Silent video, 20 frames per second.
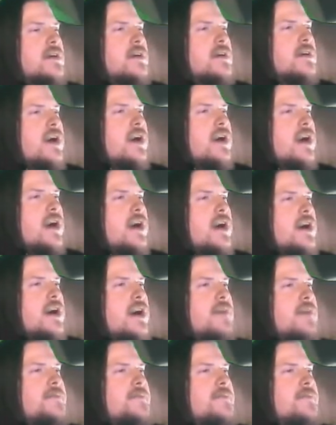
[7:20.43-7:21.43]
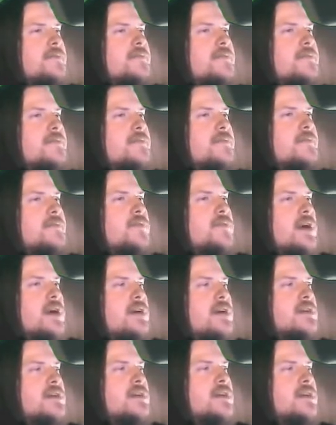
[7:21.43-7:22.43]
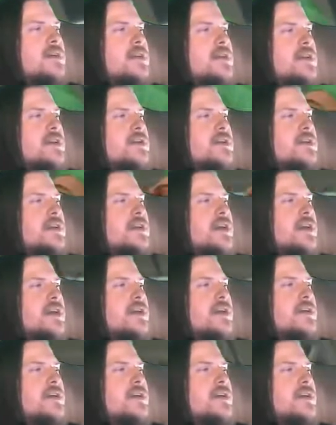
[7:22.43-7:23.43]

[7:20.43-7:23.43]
Um, well, clearly,